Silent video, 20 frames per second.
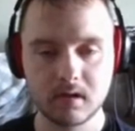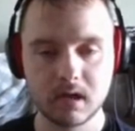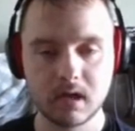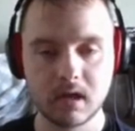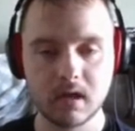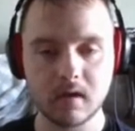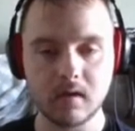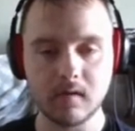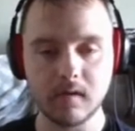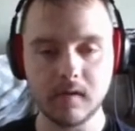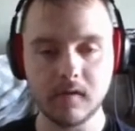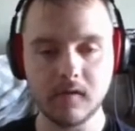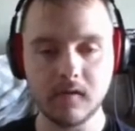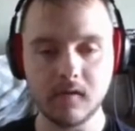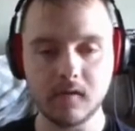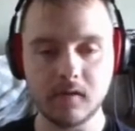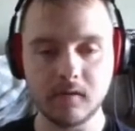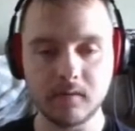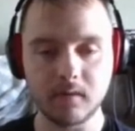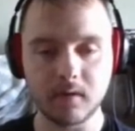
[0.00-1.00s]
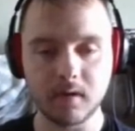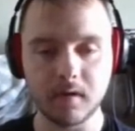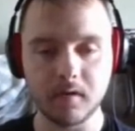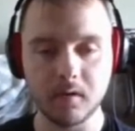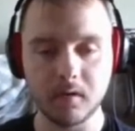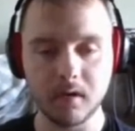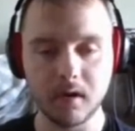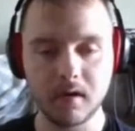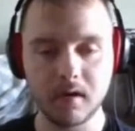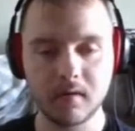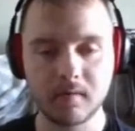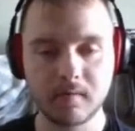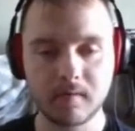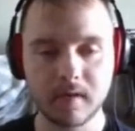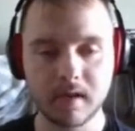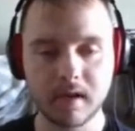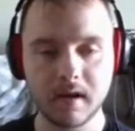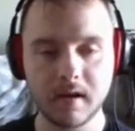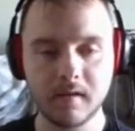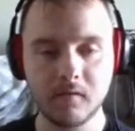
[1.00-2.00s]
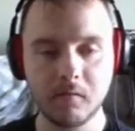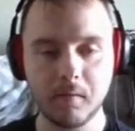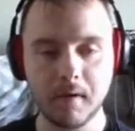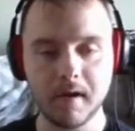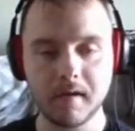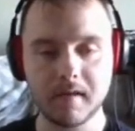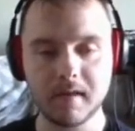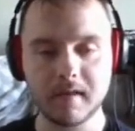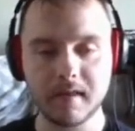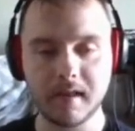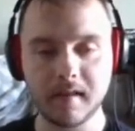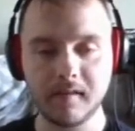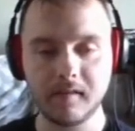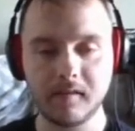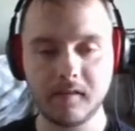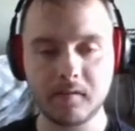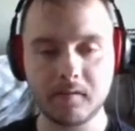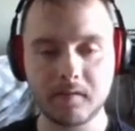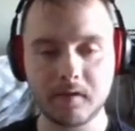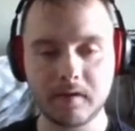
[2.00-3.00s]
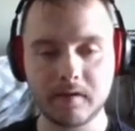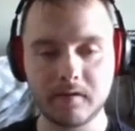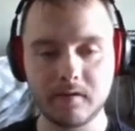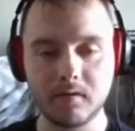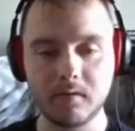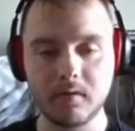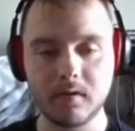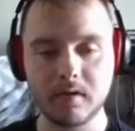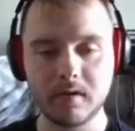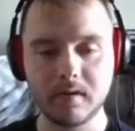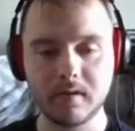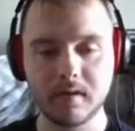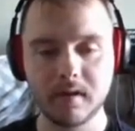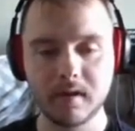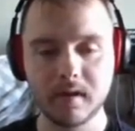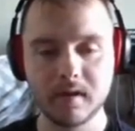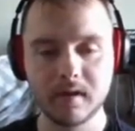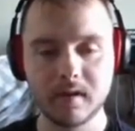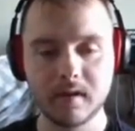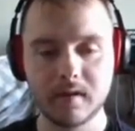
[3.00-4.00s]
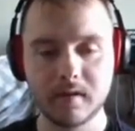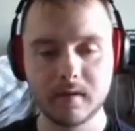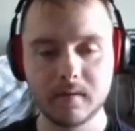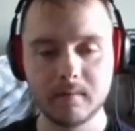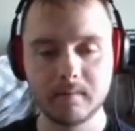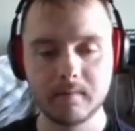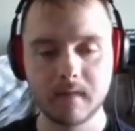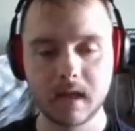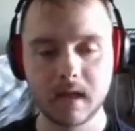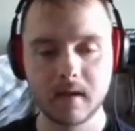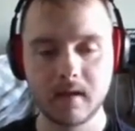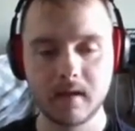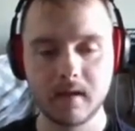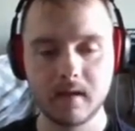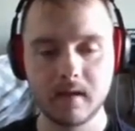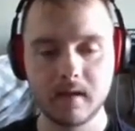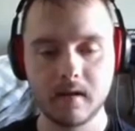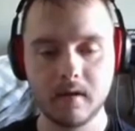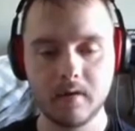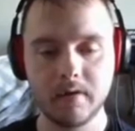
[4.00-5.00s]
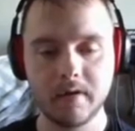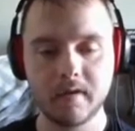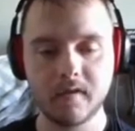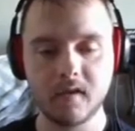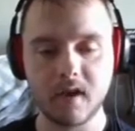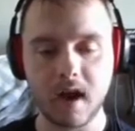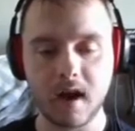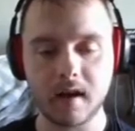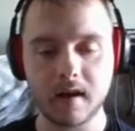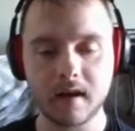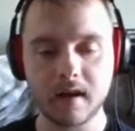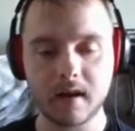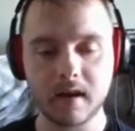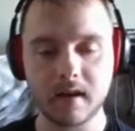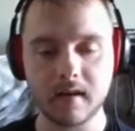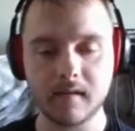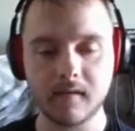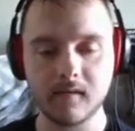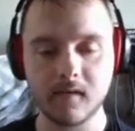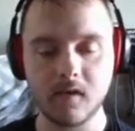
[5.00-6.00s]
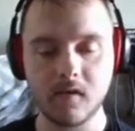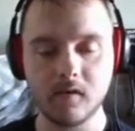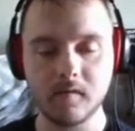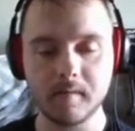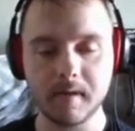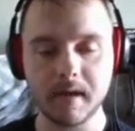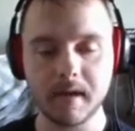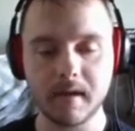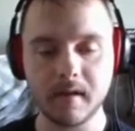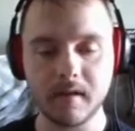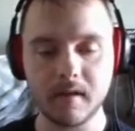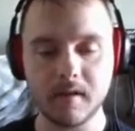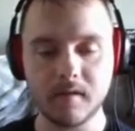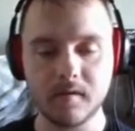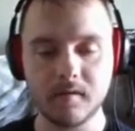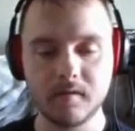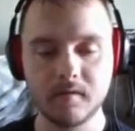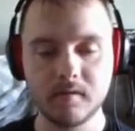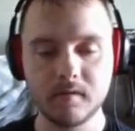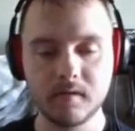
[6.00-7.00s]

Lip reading: Well, this is the front door. It's weird that that's the front door. Who is knocking? Excuse me, hello?